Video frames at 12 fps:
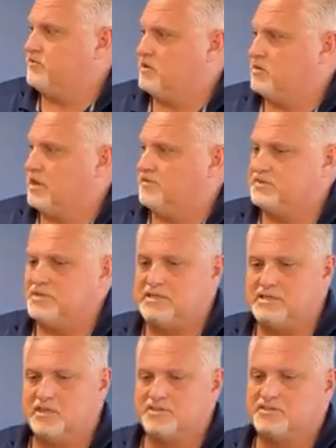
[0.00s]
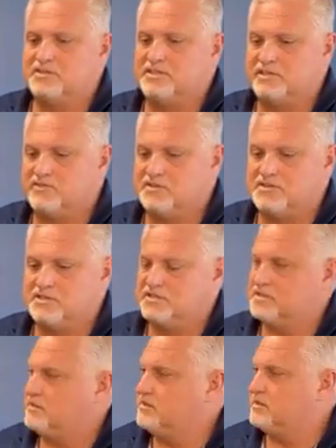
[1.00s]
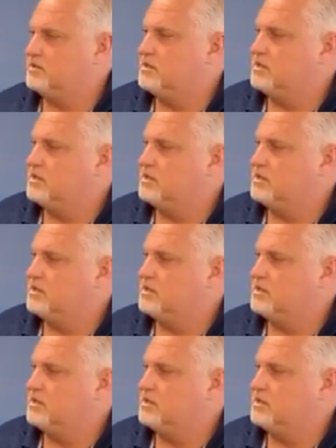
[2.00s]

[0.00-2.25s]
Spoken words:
to figure out the details, the differences, and the...